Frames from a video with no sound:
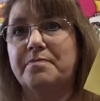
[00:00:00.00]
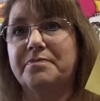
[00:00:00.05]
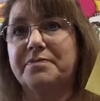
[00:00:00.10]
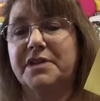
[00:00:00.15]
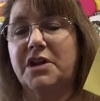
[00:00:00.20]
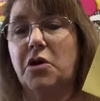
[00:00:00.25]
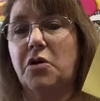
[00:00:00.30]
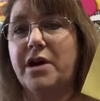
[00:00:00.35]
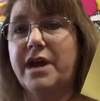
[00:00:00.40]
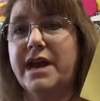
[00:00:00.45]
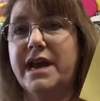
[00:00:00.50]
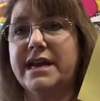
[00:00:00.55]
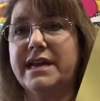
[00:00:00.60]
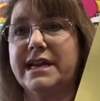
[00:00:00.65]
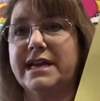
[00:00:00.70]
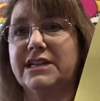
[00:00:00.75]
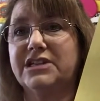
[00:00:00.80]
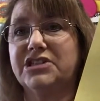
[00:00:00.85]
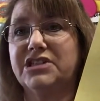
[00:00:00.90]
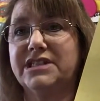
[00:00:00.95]
go ahead
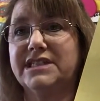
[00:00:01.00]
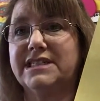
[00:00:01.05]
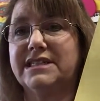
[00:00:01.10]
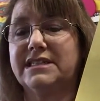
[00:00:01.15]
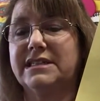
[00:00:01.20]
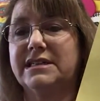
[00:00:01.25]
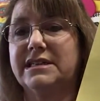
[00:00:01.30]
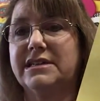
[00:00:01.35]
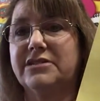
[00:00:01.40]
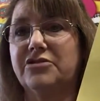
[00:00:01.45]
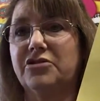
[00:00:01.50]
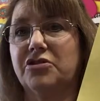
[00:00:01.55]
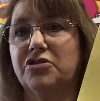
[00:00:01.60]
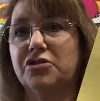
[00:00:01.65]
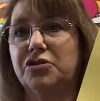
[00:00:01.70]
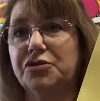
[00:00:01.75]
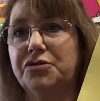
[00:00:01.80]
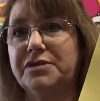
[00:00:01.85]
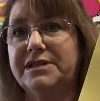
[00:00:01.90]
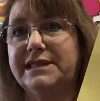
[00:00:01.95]
and just either
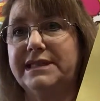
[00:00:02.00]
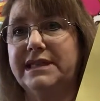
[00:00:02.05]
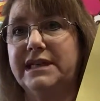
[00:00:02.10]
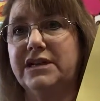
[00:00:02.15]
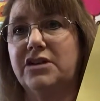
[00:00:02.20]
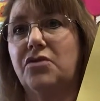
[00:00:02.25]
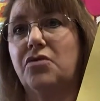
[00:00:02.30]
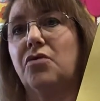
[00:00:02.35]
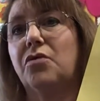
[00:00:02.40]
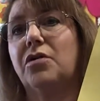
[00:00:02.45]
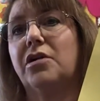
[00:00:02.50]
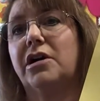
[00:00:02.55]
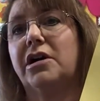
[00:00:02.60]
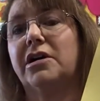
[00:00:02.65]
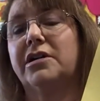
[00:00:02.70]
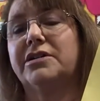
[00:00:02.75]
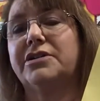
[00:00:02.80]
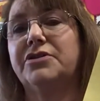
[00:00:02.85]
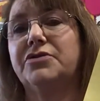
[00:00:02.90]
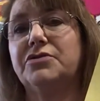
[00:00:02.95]
glue stick
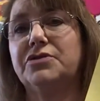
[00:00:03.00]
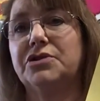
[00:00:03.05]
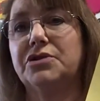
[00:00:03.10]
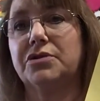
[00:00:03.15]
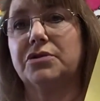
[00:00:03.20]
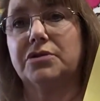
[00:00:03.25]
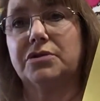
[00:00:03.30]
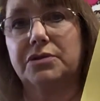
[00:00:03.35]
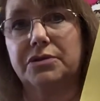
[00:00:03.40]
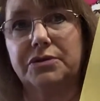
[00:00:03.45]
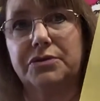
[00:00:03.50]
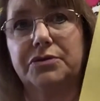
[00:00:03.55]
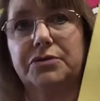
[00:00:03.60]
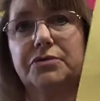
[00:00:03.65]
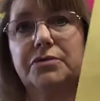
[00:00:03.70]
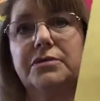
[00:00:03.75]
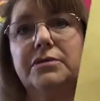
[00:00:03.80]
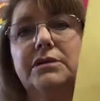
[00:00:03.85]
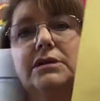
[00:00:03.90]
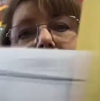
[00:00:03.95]
or use your glue